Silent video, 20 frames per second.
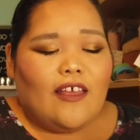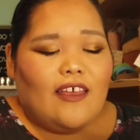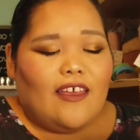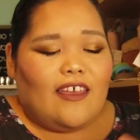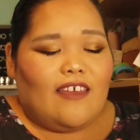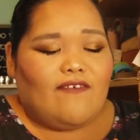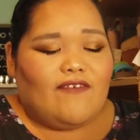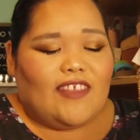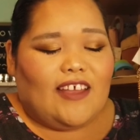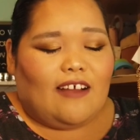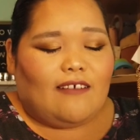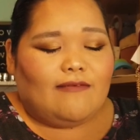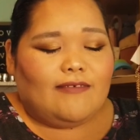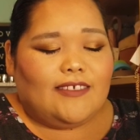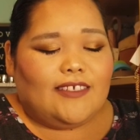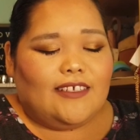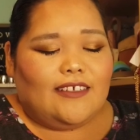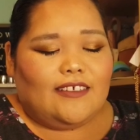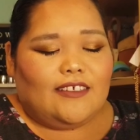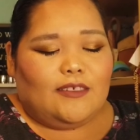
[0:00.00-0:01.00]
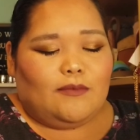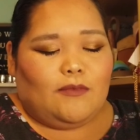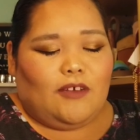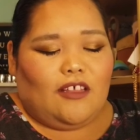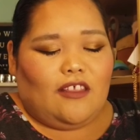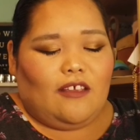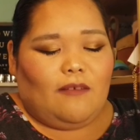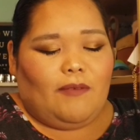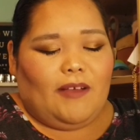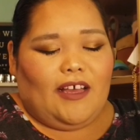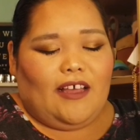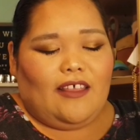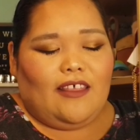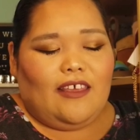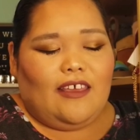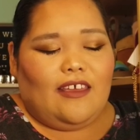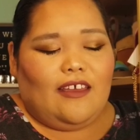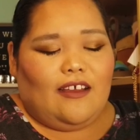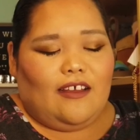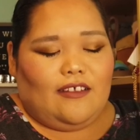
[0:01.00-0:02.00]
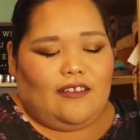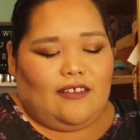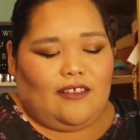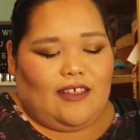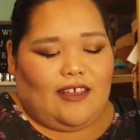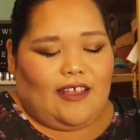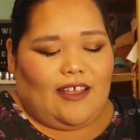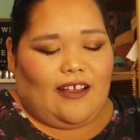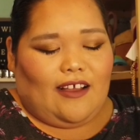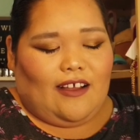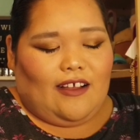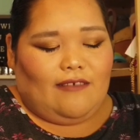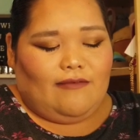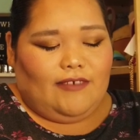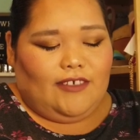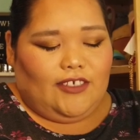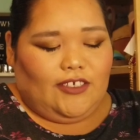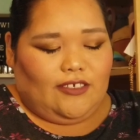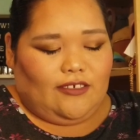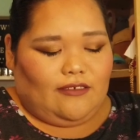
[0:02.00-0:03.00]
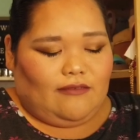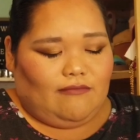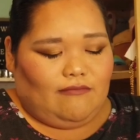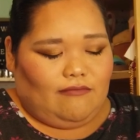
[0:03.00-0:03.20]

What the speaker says: if that was like a smaller palette, like I would just,